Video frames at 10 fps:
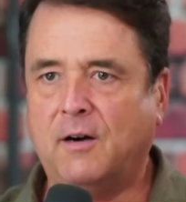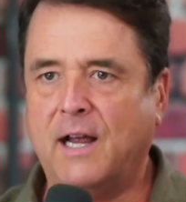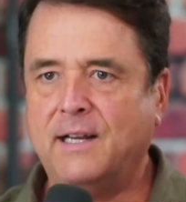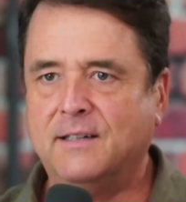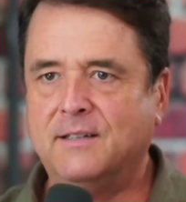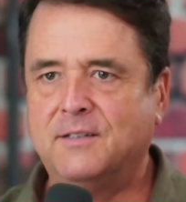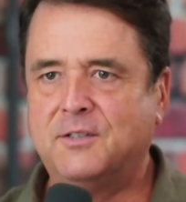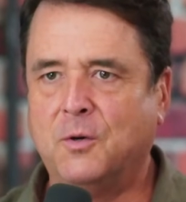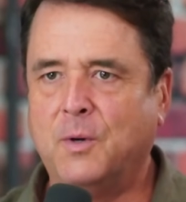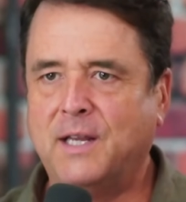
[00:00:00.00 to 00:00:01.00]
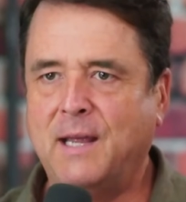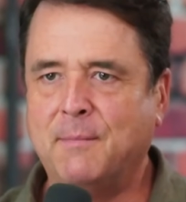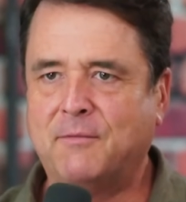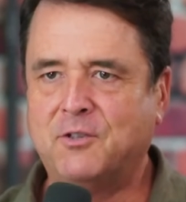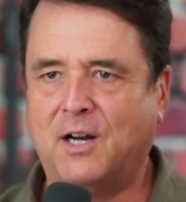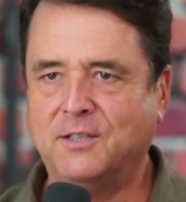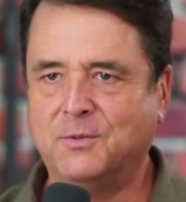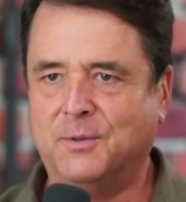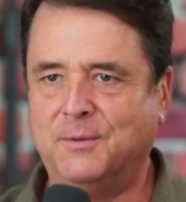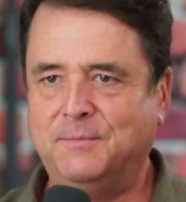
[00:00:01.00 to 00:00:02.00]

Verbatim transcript: right. So what came after high school?